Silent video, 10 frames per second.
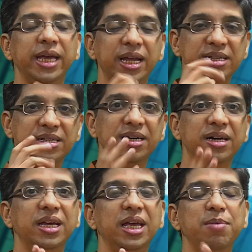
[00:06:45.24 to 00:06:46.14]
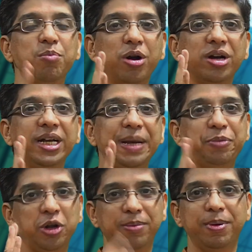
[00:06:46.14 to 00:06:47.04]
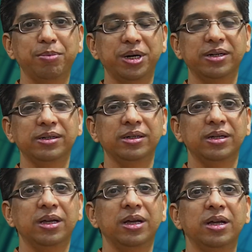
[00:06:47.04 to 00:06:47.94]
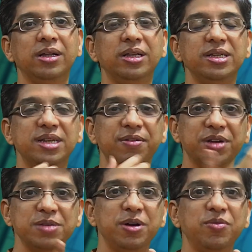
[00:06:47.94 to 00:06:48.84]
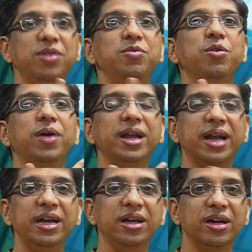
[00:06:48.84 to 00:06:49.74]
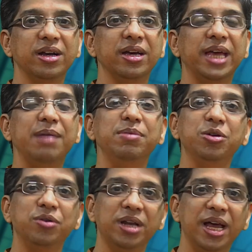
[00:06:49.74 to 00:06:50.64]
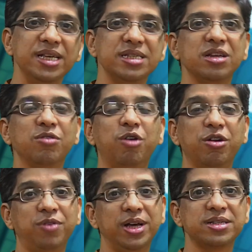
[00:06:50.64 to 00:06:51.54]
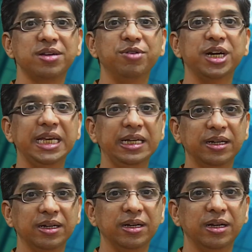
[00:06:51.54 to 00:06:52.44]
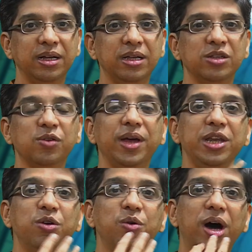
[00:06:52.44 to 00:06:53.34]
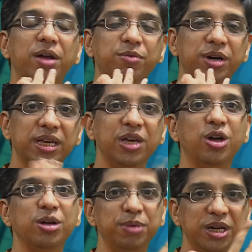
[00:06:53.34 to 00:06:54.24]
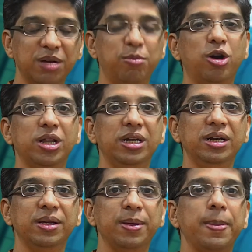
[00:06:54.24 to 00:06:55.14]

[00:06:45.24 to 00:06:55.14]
Here is a important tip to remember. This difference between view and render can be utilized for faster working. So when you are working on a bigger model,